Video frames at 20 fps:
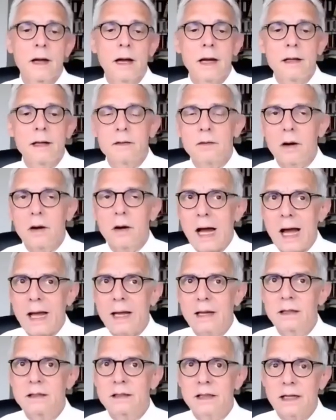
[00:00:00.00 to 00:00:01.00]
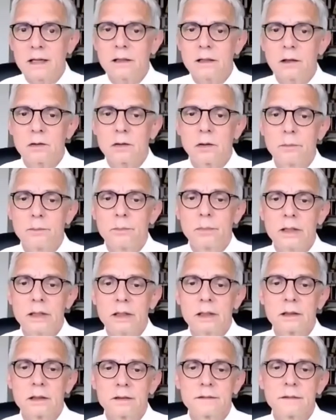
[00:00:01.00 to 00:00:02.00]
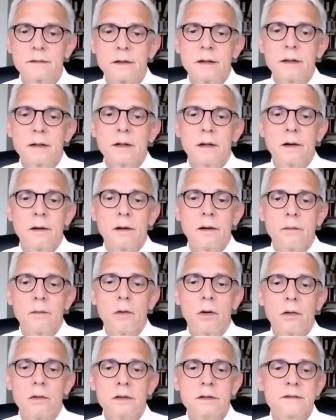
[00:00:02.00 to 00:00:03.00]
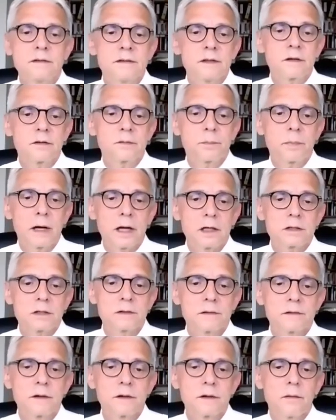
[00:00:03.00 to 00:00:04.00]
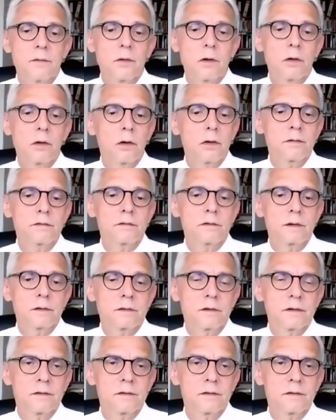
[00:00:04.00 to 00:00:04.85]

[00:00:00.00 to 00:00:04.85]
and a high data completeness uh, only six patients were lost.